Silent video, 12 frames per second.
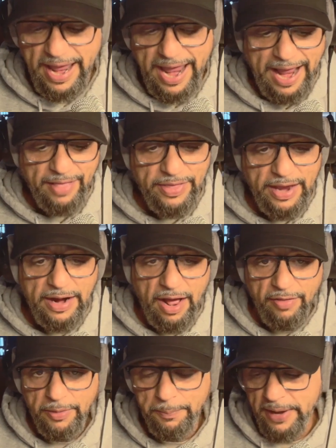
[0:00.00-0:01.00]
And then
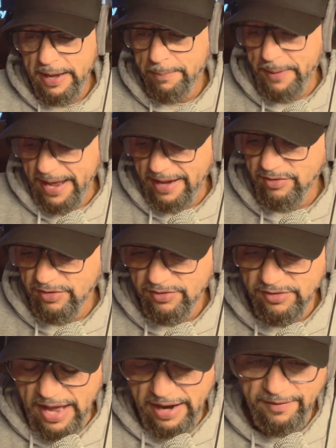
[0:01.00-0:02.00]
on the Blank Pages
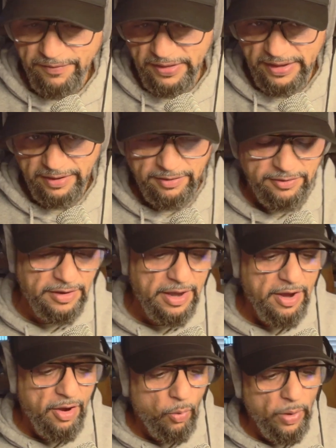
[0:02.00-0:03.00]
side of things,
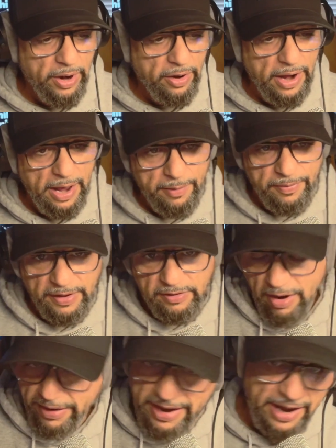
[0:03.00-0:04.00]
that's
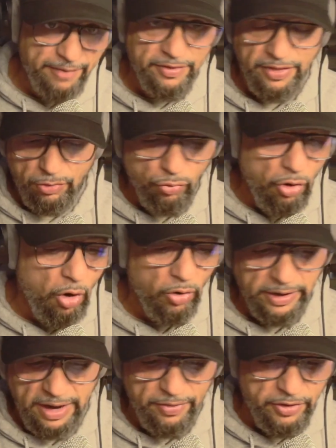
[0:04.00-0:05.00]
how I got everything
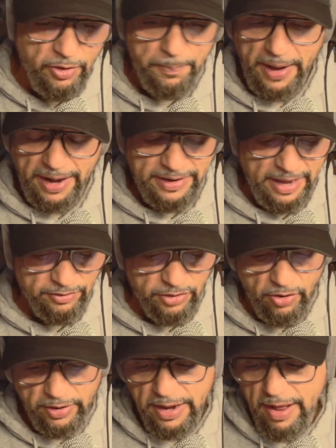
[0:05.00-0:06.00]
rolling, got the new podcast
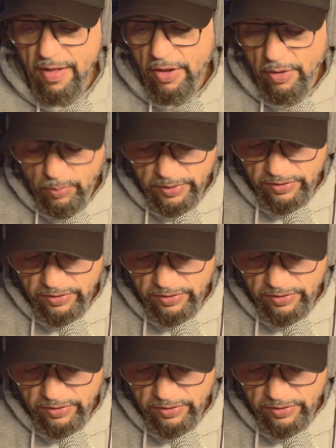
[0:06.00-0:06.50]
going, was